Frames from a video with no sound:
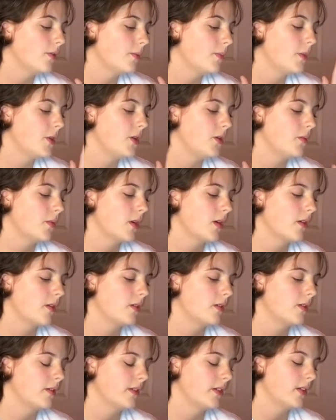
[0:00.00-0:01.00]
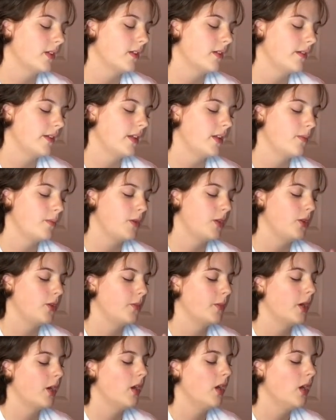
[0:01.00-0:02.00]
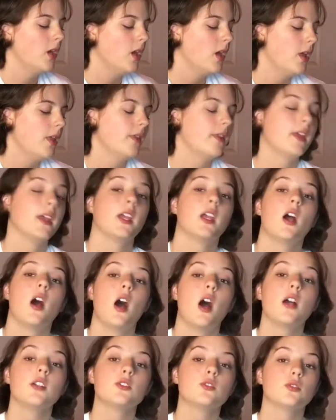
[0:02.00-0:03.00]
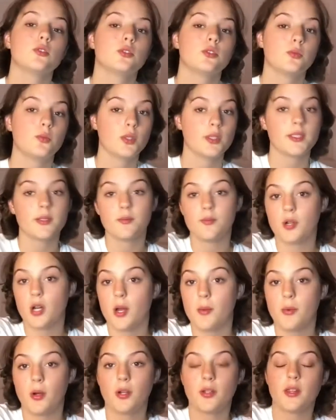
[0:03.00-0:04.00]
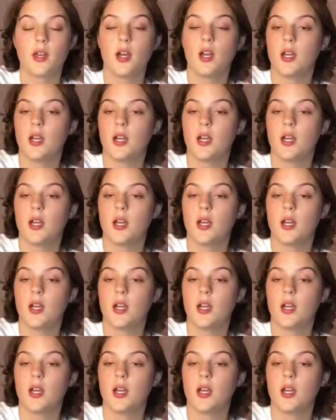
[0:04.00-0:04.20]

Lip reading: Puma. You see the Puma thing. I saw some ones in Primark that I